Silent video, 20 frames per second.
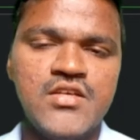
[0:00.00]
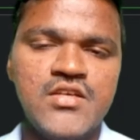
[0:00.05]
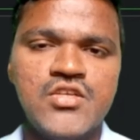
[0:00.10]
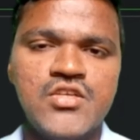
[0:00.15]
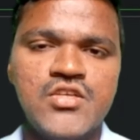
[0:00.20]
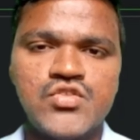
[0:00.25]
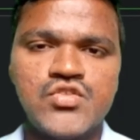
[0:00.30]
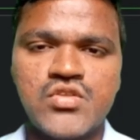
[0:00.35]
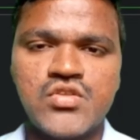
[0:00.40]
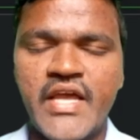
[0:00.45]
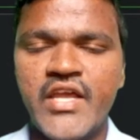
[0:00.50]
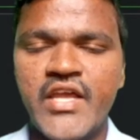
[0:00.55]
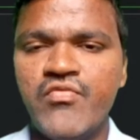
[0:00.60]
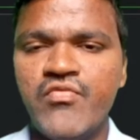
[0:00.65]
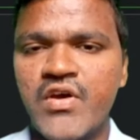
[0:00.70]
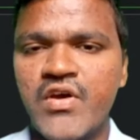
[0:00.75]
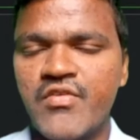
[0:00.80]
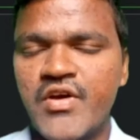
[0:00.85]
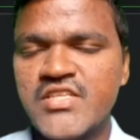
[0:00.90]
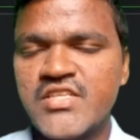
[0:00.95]
So thank you
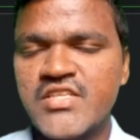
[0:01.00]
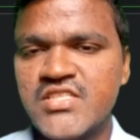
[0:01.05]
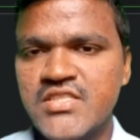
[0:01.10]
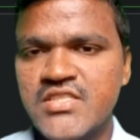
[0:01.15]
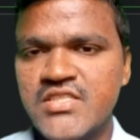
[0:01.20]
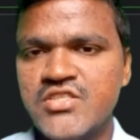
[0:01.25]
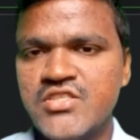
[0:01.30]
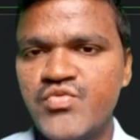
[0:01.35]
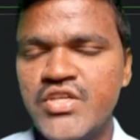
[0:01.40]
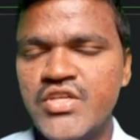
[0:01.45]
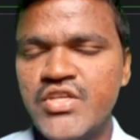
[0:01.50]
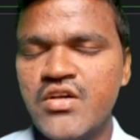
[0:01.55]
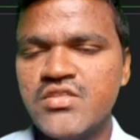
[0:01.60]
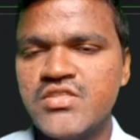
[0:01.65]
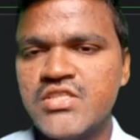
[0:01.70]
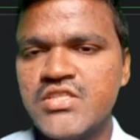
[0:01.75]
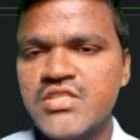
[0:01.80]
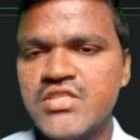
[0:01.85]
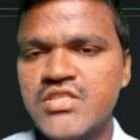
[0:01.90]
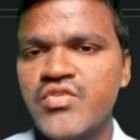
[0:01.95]
for watching this video.
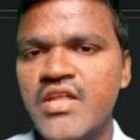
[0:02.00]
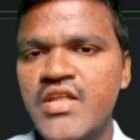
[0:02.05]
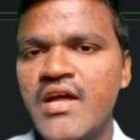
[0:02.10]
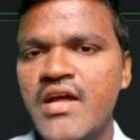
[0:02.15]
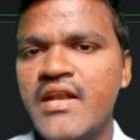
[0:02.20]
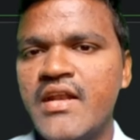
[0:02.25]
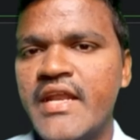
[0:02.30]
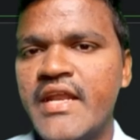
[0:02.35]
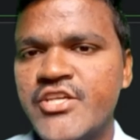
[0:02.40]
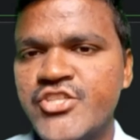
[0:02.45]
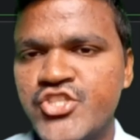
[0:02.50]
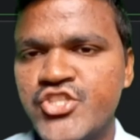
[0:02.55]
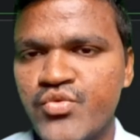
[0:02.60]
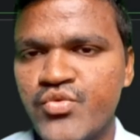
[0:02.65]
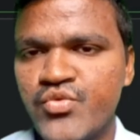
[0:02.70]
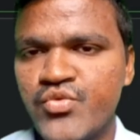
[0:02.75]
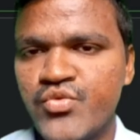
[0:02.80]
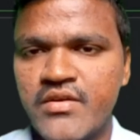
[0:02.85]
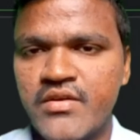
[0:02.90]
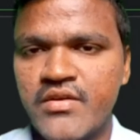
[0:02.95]
See you in the next
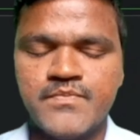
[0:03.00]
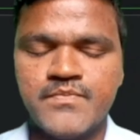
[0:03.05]
one.